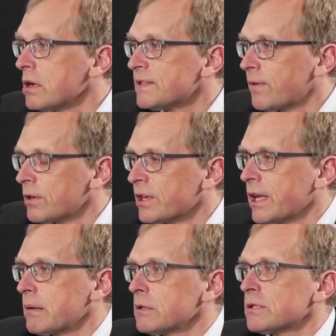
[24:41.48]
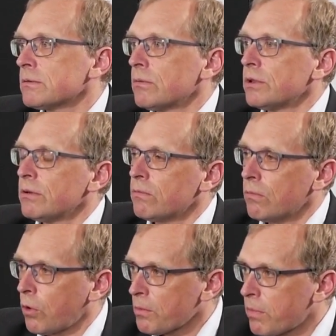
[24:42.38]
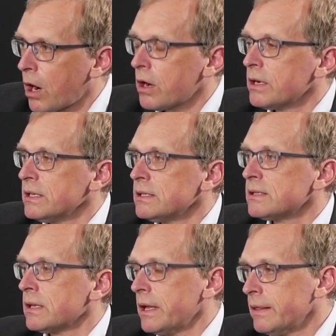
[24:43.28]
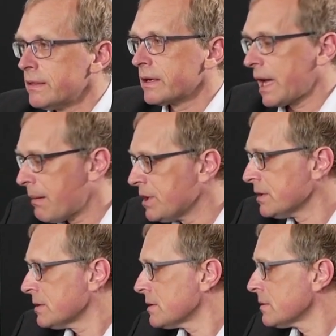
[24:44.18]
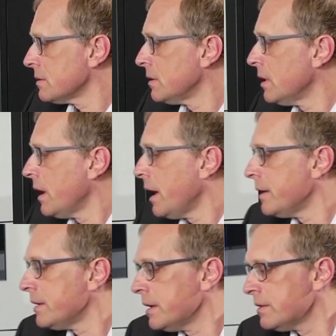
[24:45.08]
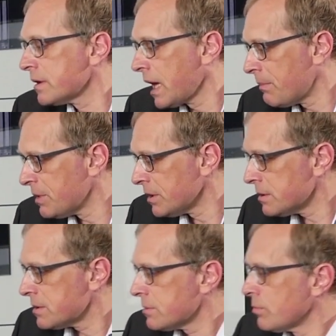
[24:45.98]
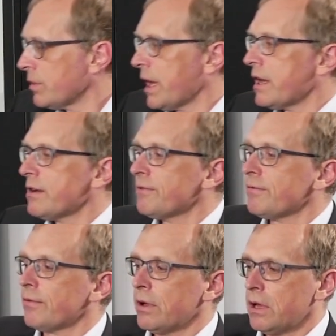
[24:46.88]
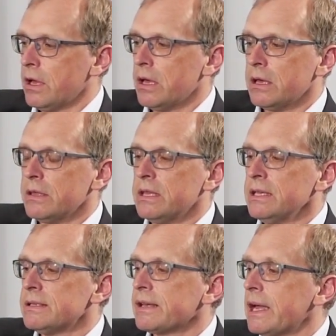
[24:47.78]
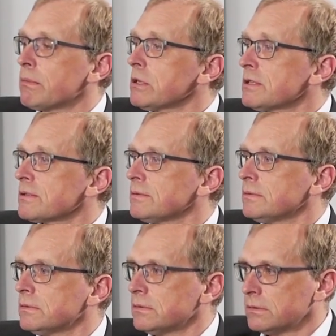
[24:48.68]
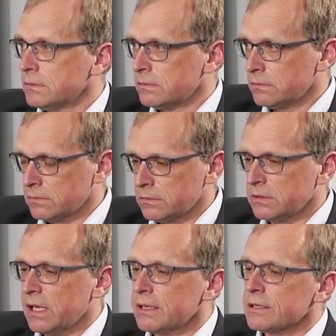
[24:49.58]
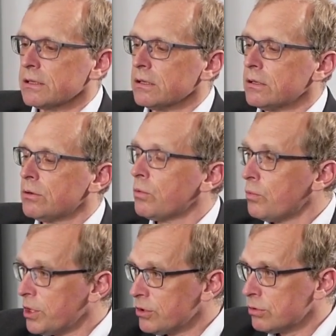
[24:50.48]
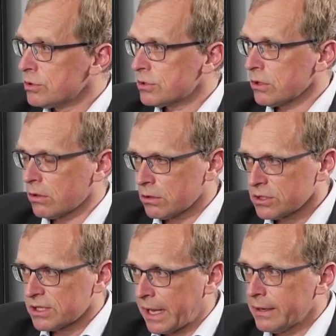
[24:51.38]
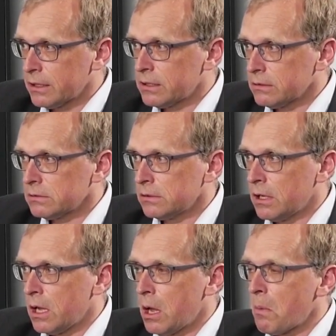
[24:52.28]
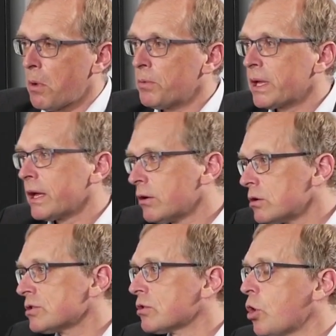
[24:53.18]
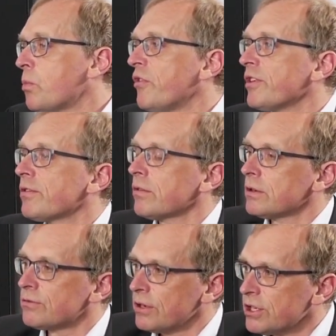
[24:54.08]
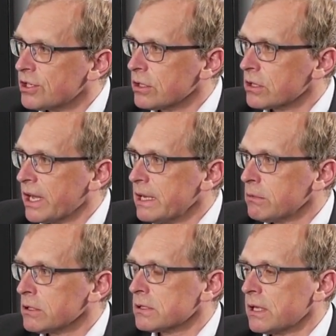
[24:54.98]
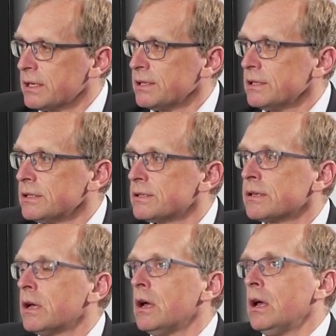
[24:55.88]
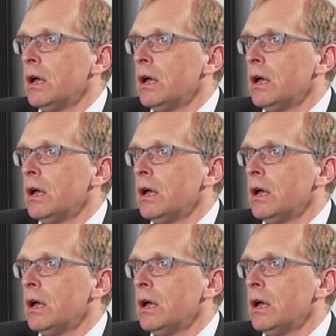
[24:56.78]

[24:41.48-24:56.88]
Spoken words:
parts for the cables. The one part is in the cabinets. And in the cabinets, we have these cables that we use on standard. But we can also cope with traditional cables, that is